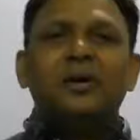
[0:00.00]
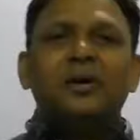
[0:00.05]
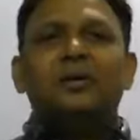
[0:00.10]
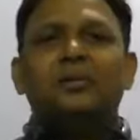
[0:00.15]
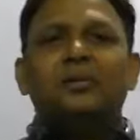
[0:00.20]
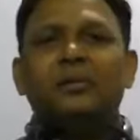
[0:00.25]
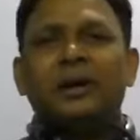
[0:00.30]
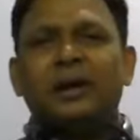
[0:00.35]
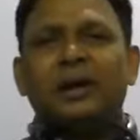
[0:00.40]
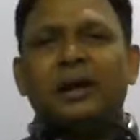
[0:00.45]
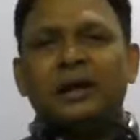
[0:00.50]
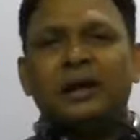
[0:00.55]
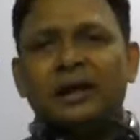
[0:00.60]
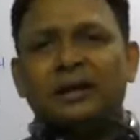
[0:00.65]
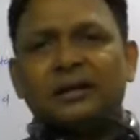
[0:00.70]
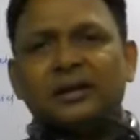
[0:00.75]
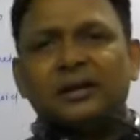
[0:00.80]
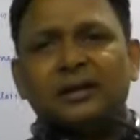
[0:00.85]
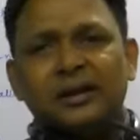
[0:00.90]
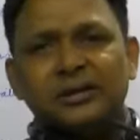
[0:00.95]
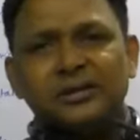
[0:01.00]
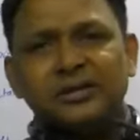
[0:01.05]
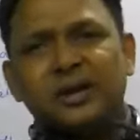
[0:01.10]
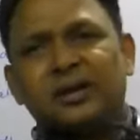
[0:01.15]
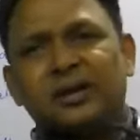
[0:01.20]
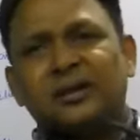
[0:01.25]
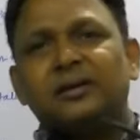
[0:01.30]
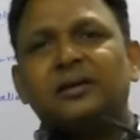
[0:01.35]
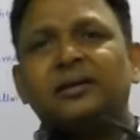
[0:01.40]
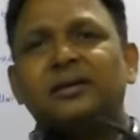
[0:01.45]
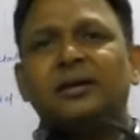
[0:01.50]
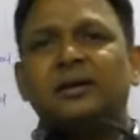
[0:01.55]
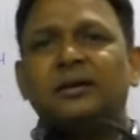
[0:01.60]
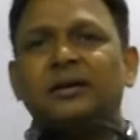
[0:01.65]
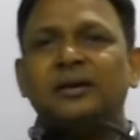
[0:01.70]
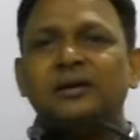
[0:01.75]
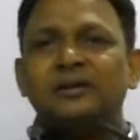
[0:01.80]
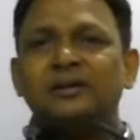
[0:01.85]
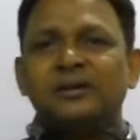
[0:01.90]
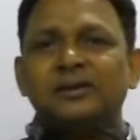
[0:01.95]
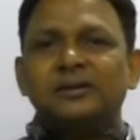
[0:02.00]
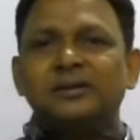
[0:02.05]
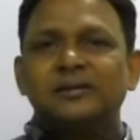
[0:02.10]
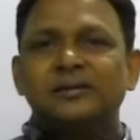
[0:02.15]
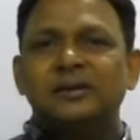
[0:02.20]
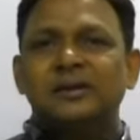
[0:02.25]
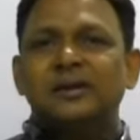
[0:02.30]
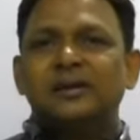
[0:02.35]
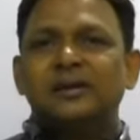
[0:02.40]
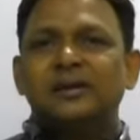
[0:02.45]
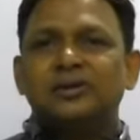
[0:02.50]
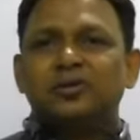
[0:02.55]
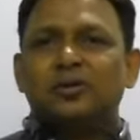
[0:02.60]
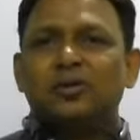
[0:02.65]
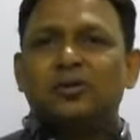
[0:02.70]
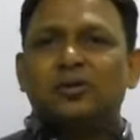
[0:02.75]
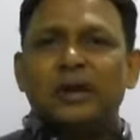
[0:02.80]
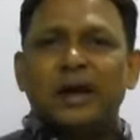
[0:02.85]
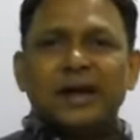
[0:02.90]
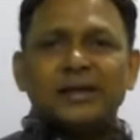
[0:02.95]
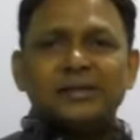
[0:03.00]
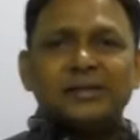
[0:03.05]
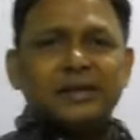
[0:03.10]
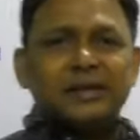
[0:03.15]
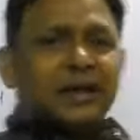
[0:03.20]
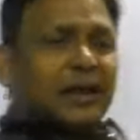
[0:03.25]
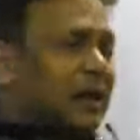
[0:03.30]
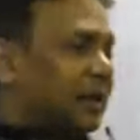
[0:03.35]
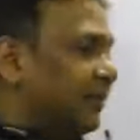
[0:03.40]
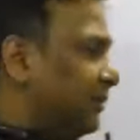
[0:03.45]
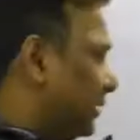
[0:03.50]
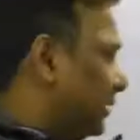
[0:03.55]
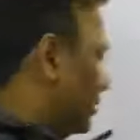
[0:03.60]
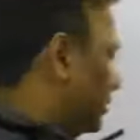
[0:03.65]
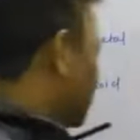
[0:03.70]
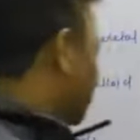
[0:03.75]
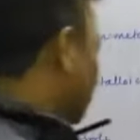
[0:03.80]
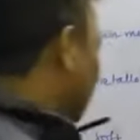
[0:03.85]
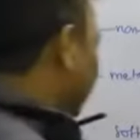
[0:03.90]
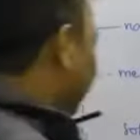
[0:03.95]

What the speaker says: metallic nature increases. So as they are having the soft